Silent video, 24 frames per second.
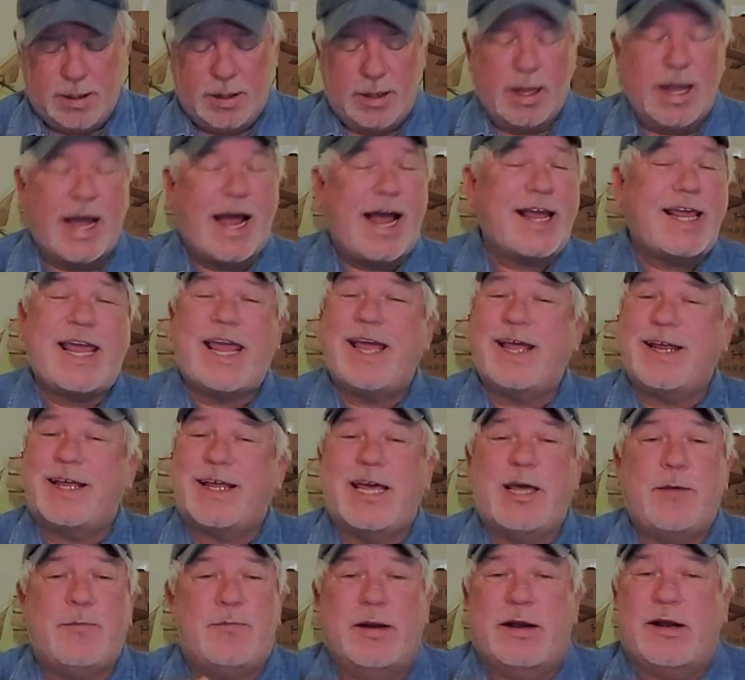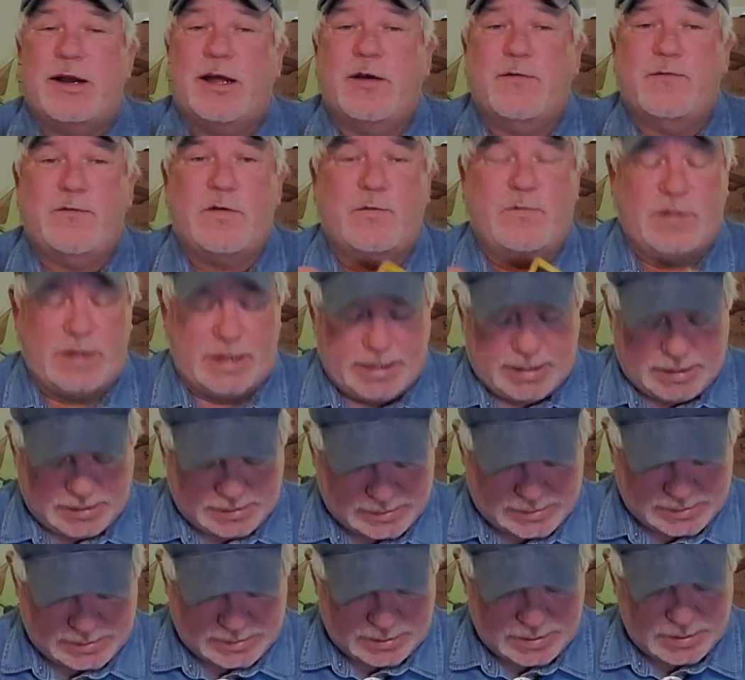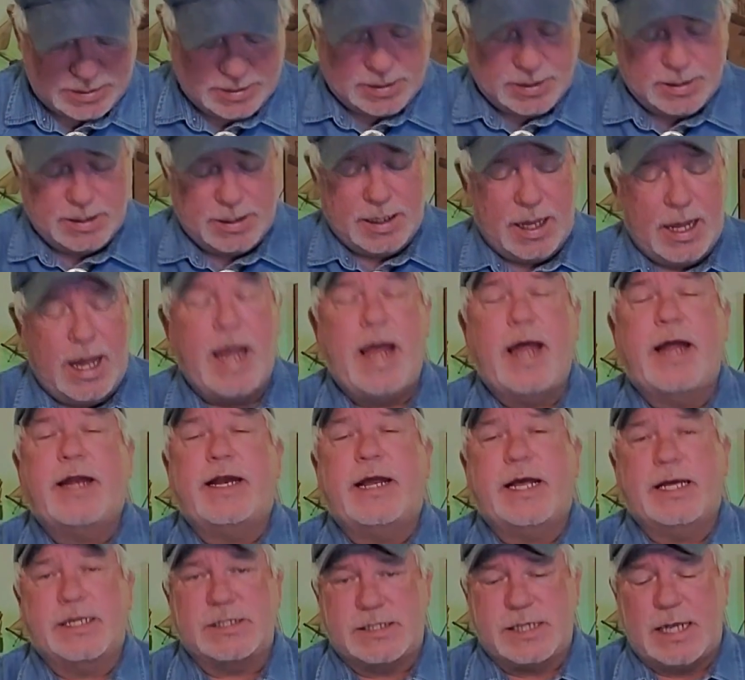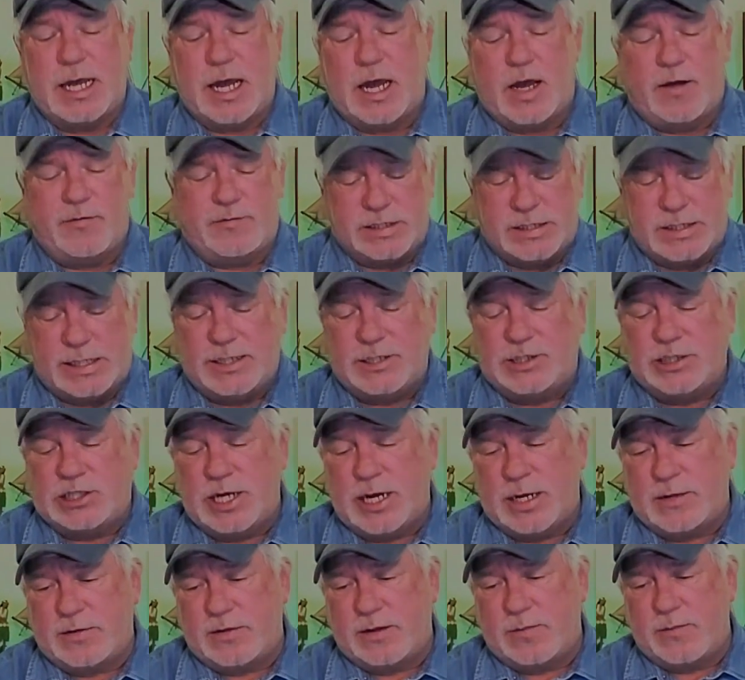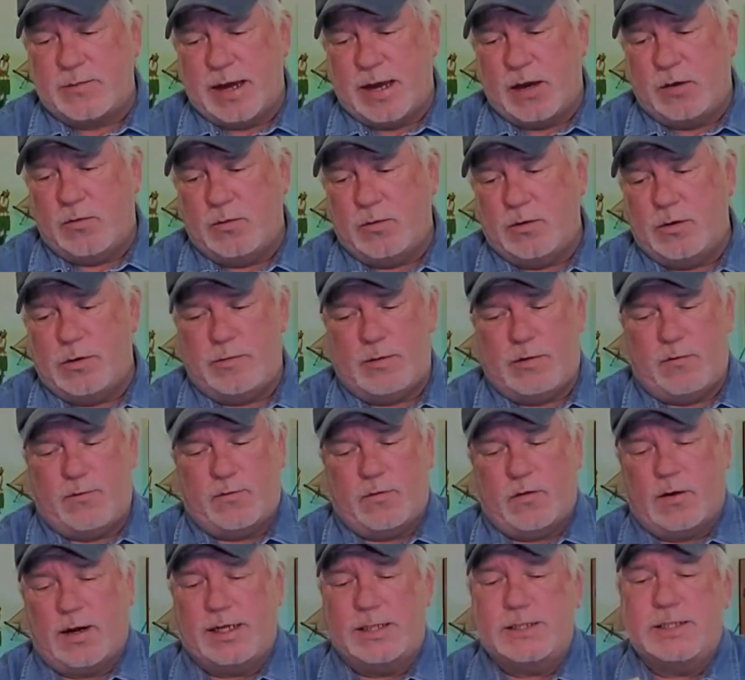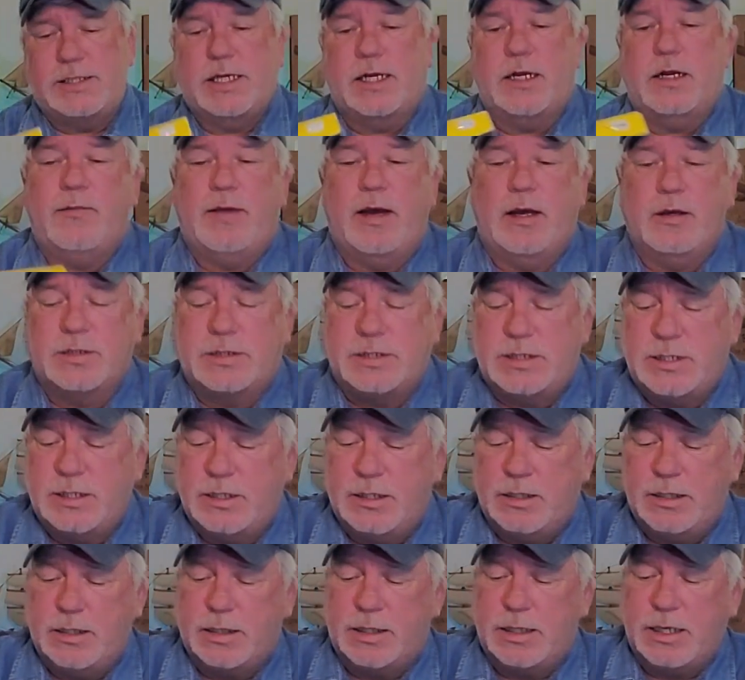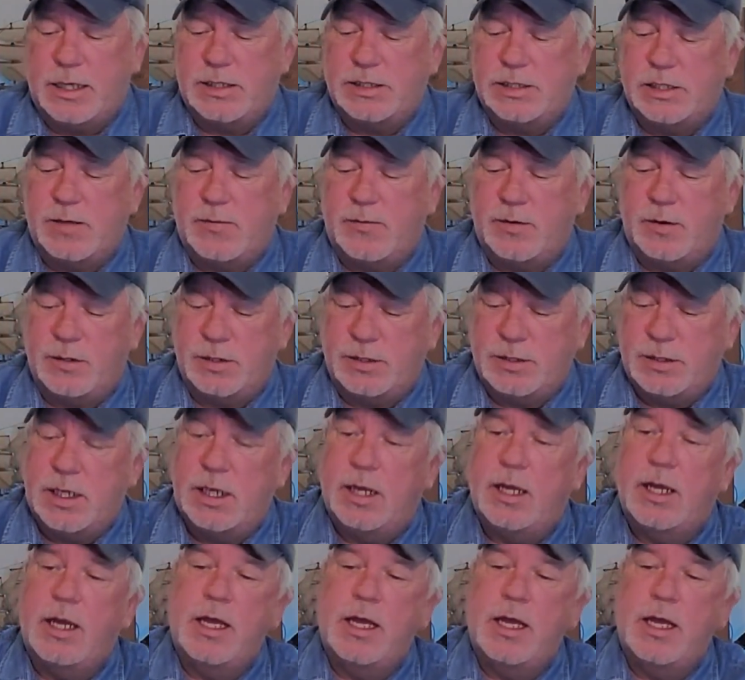I can't keep enough of these. And yes, I obviously check them out before I send them out to customers.